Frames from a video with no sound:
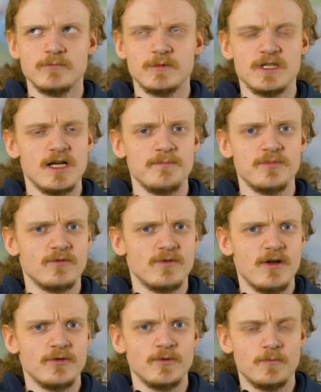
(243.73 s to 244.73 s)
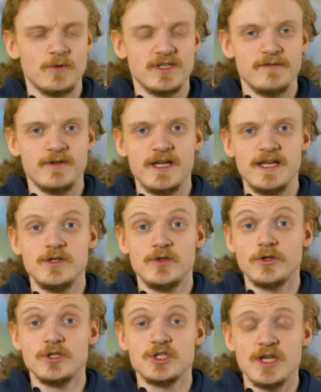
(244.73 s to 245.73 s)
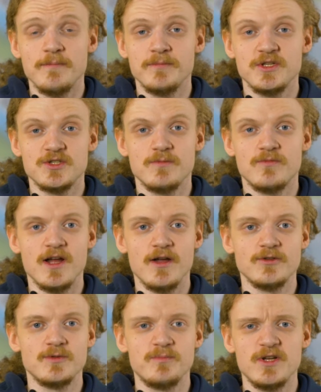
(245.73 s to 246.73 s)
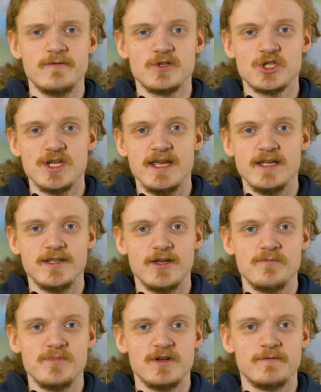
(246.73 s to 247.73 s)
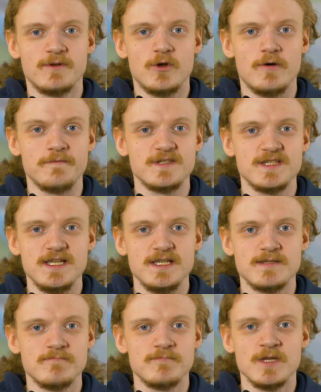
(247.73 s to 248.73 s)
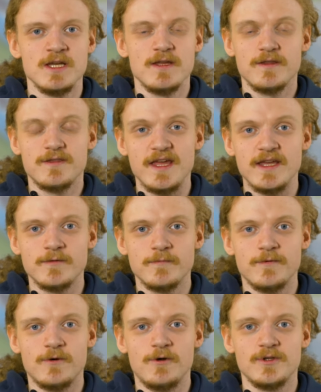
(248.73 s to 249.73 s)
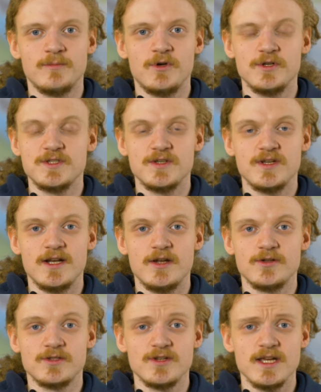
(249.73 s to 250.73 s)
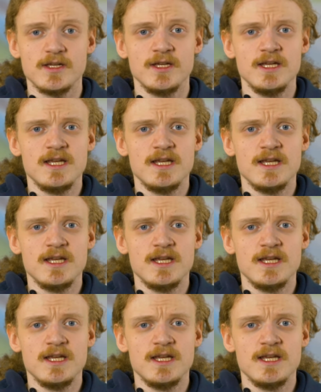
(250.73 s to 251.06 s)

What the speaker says: Cup round, whatever, a non-championship round, bit of a shakedown, bit of an off-season thing for all the boys to get out on track,